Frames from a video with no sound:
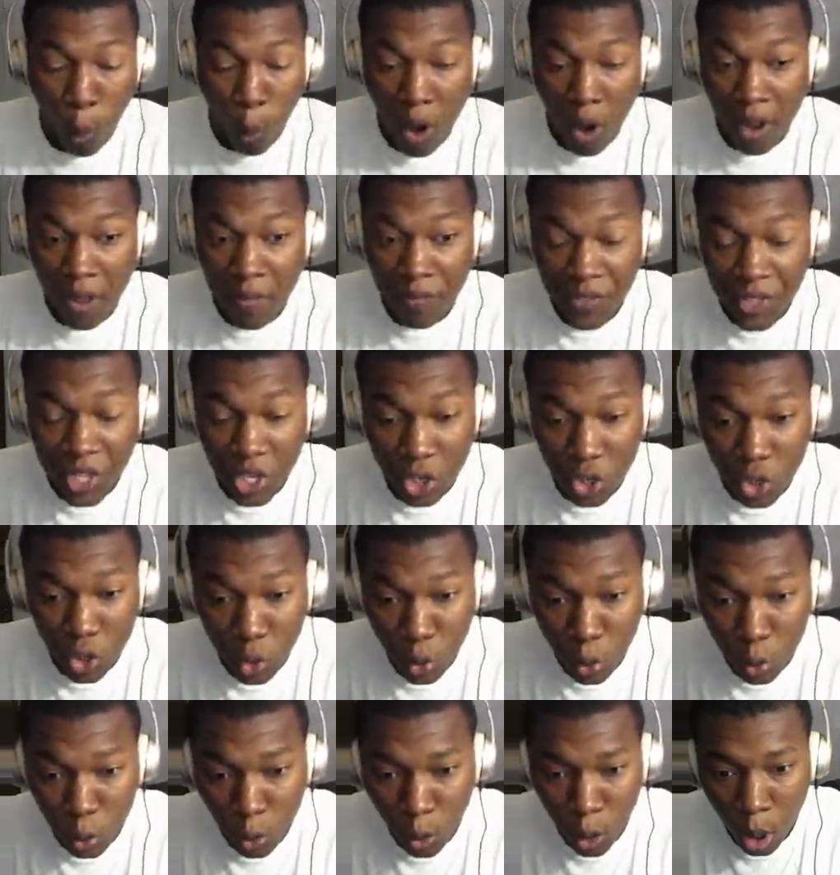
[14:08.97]
When did
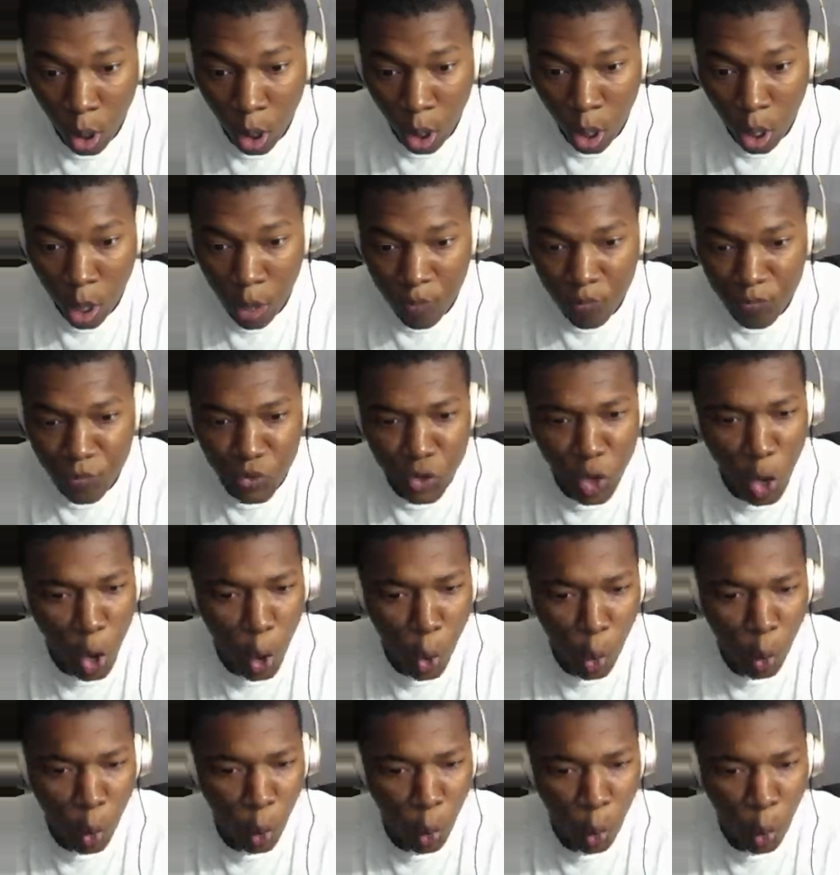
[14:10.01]
you
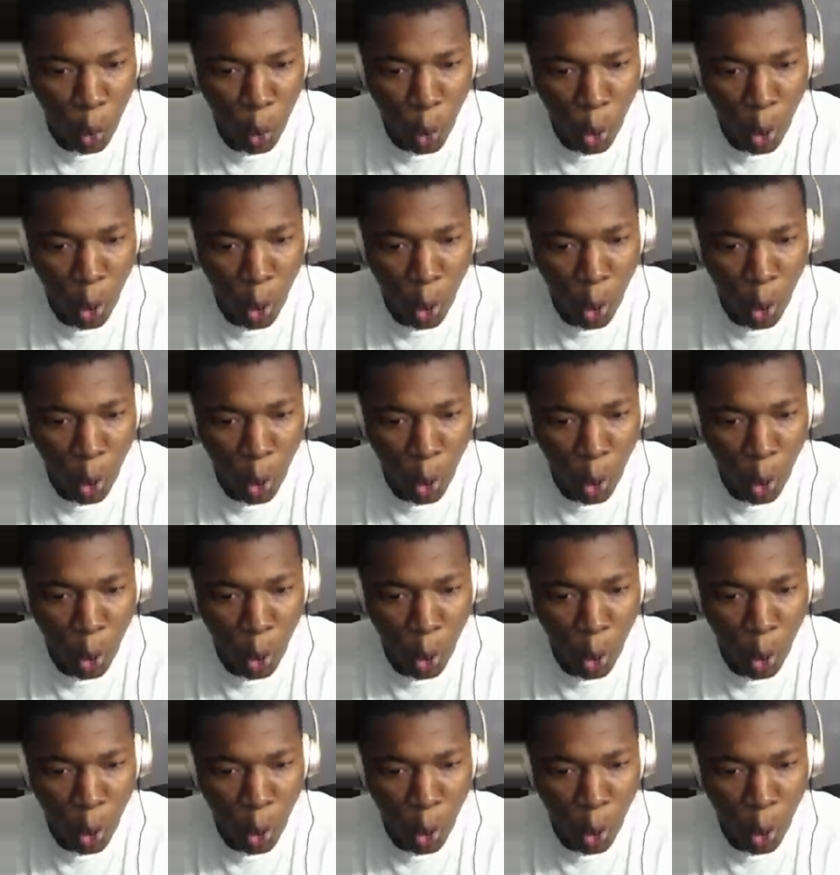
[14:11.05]
know?